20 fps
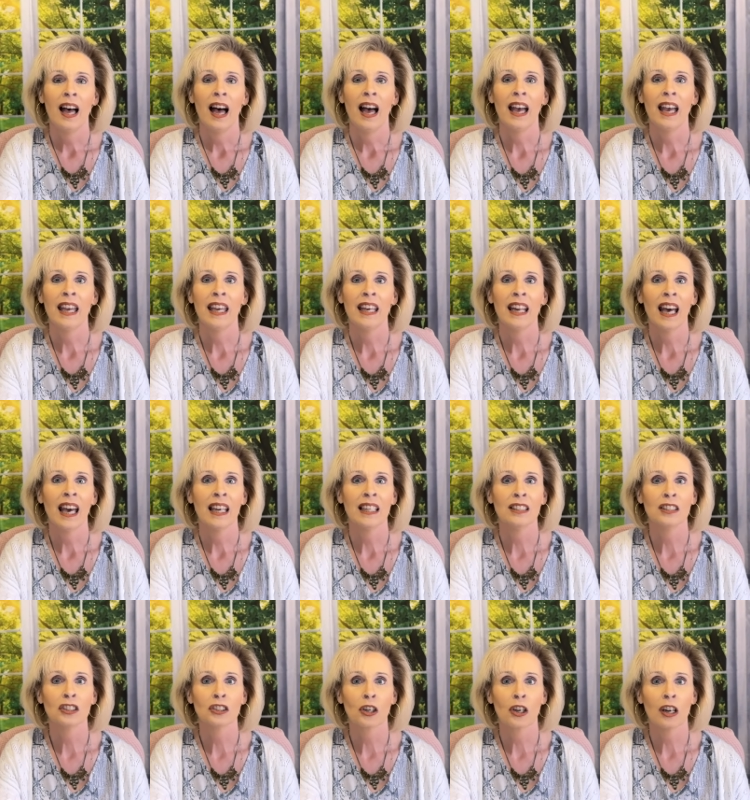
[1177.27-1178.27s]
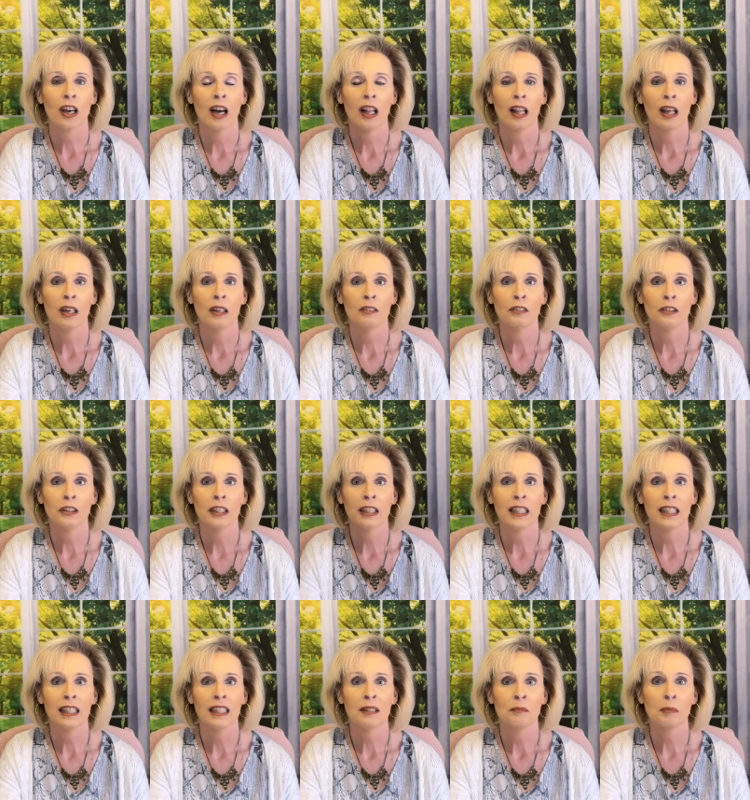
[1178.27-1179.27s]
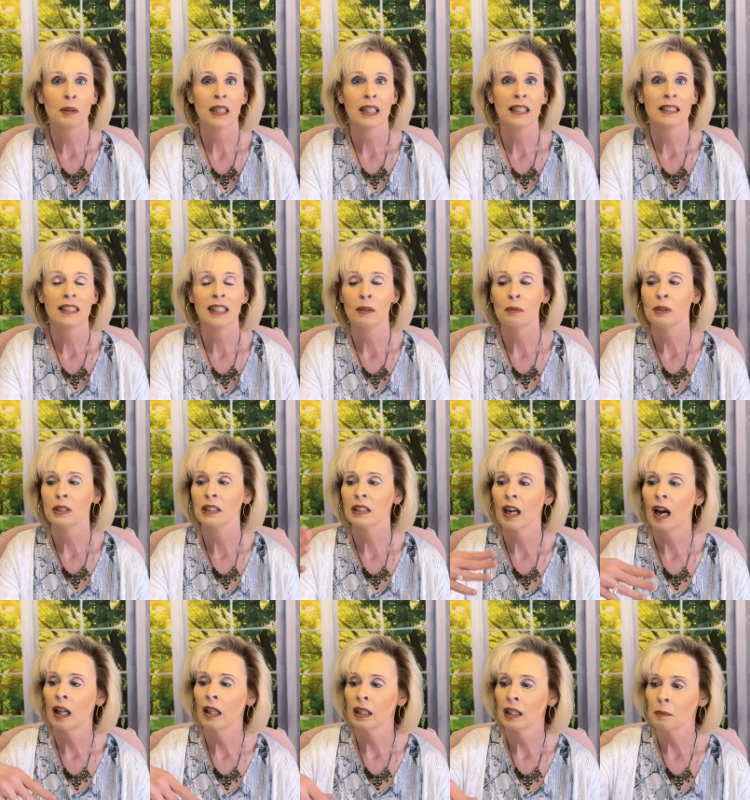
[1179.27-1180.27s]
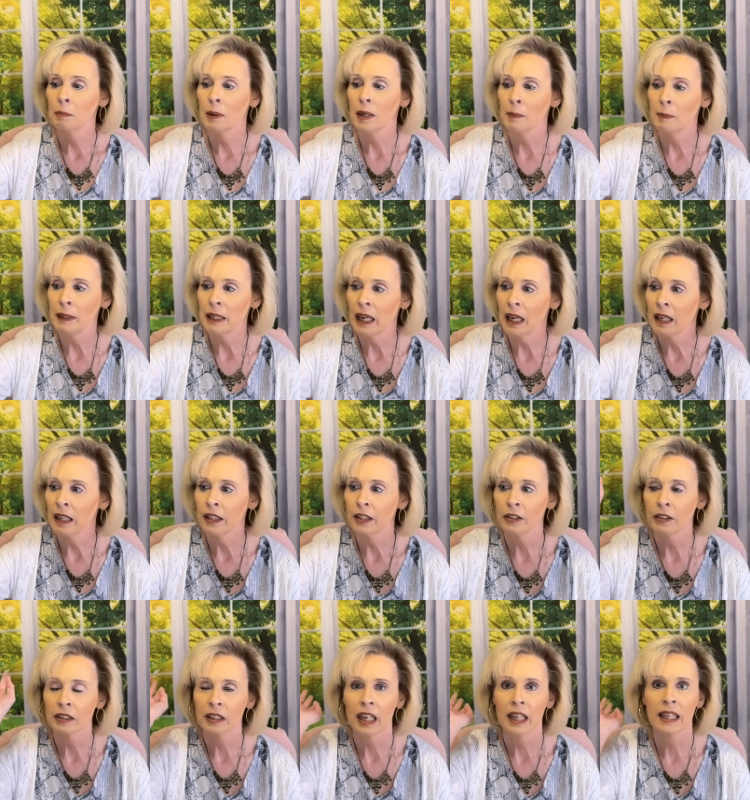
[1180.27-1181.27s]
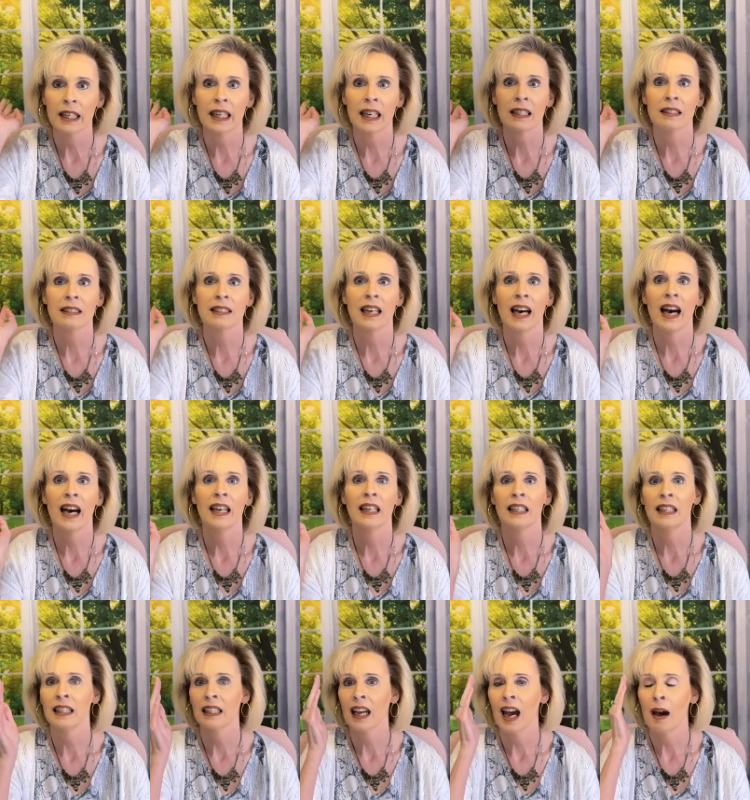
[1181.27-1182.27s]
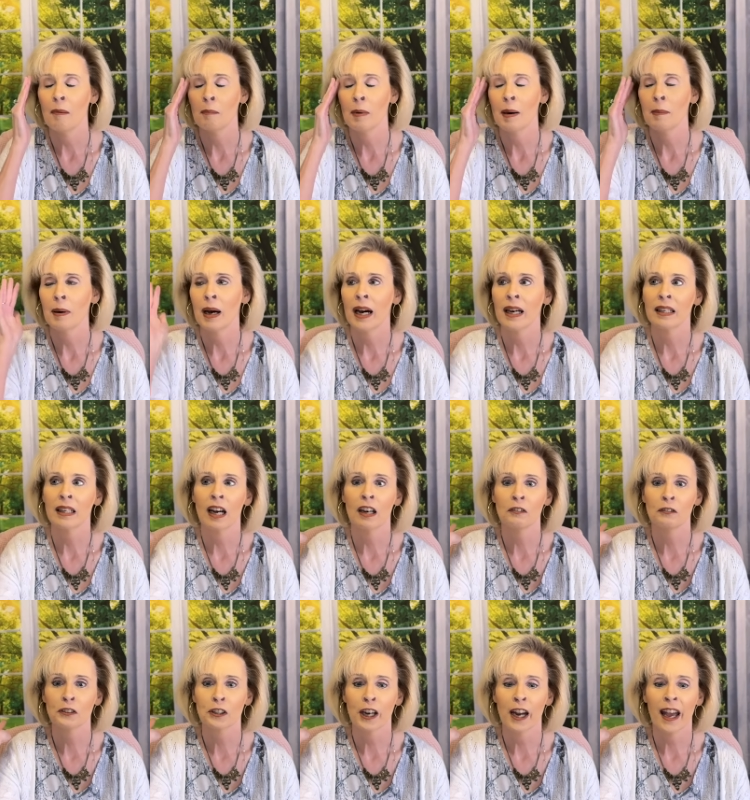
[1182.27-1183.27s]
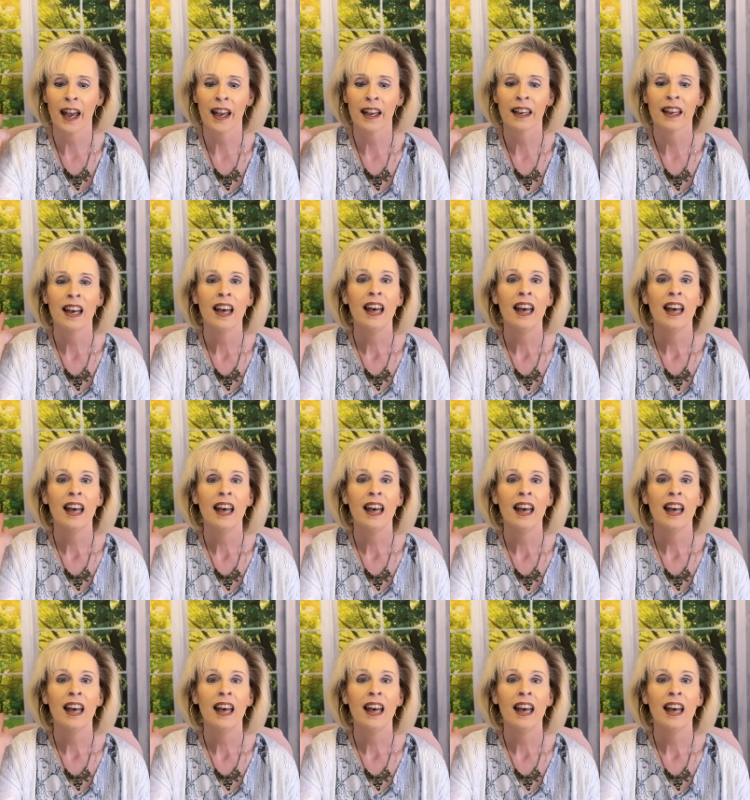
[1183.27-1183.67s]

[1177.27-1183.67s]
and I had to start all over again because he was calling a puppy out of here to take it outside and it got my mind off track.